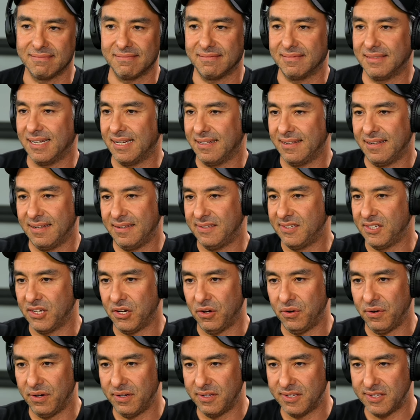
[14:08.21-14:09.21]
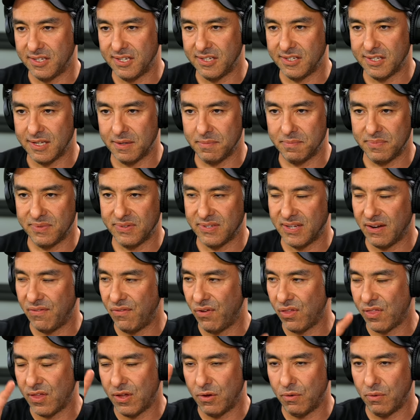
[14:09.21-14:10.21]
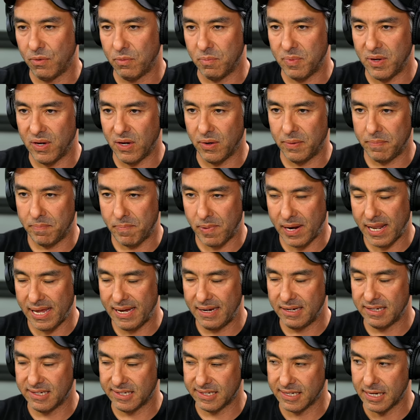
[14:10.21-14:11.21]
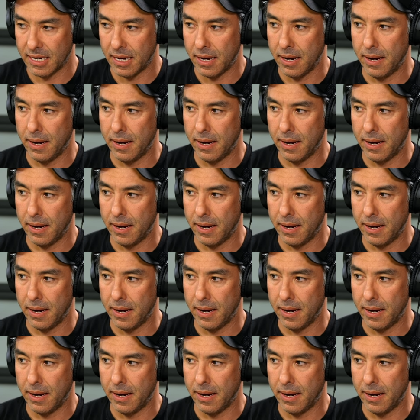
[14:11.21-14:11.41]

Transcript: that the security systems, everything will be on place.